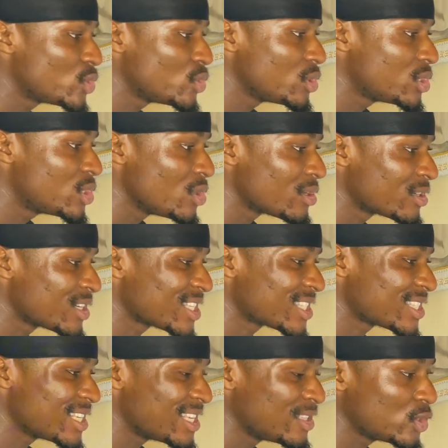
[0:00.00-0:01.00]

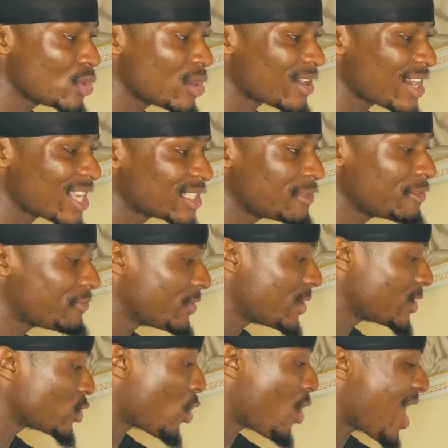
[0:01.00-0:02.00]
into a resting
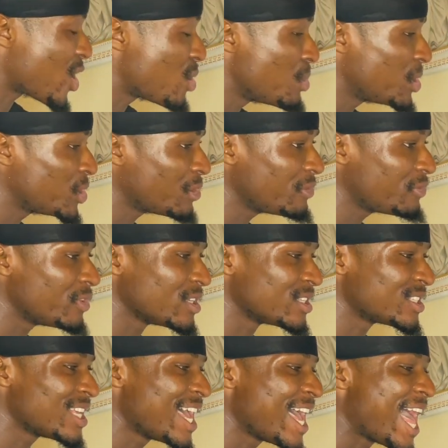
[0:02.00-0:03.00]
phase or accumulation phase,